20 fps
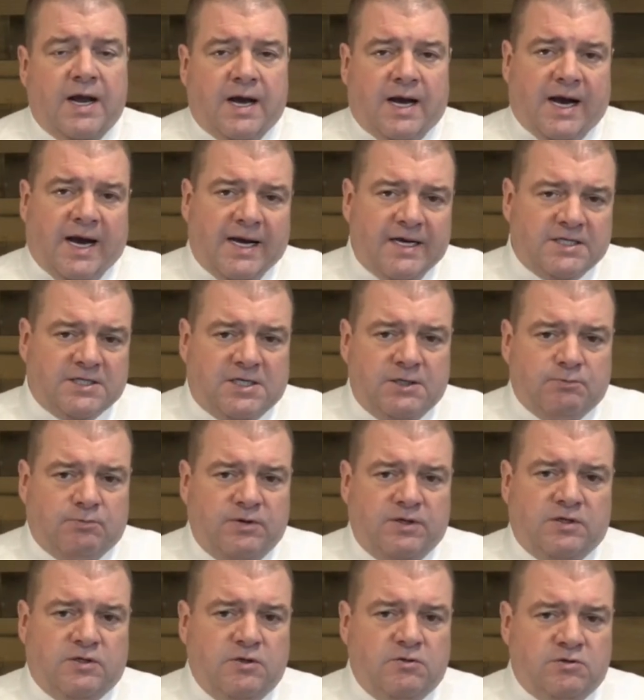I simply
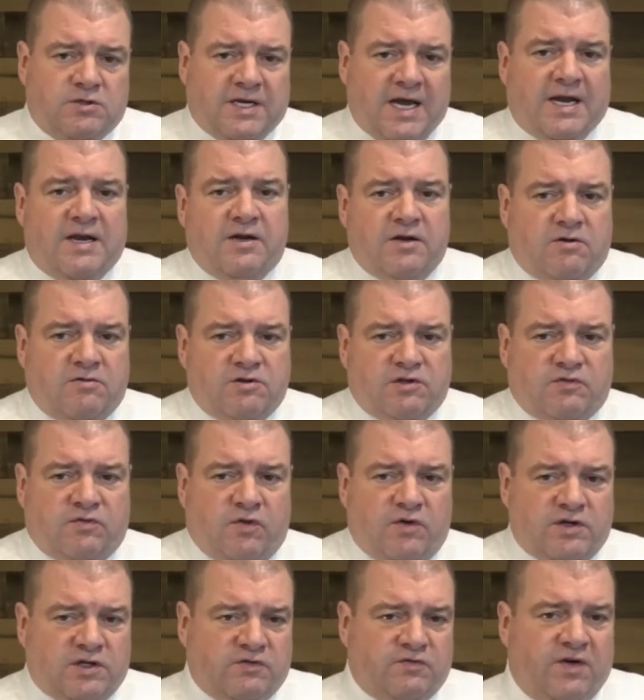do technicals
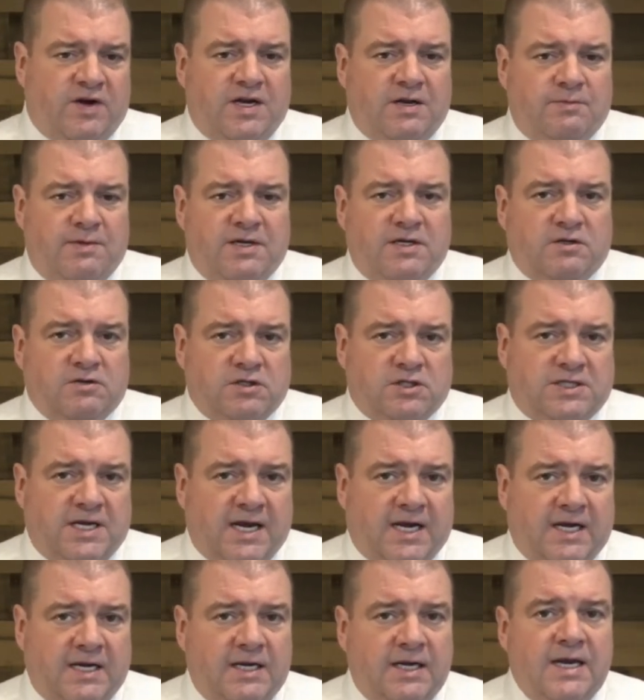first, fundamentals
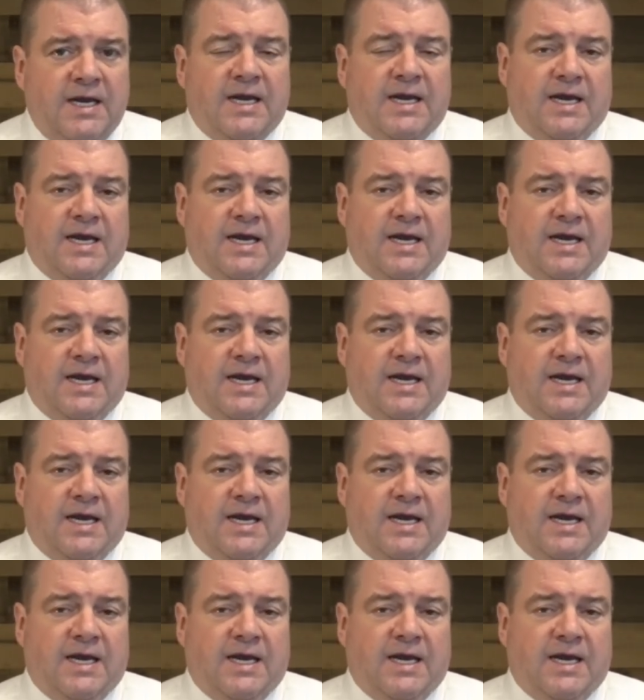second.